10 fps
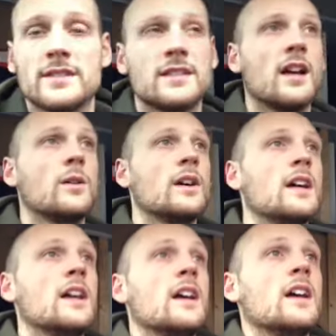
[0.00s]
So
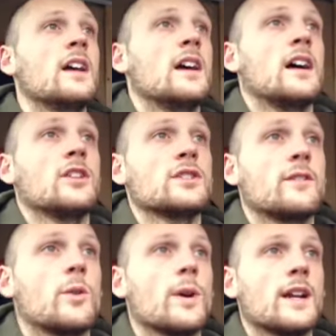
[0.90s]
I'll just
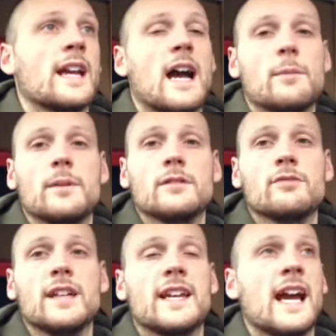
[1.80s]
have a quick cap
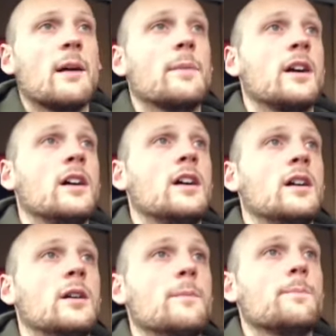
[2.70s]
recap.
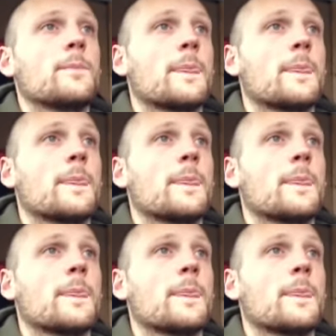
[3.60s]
Um,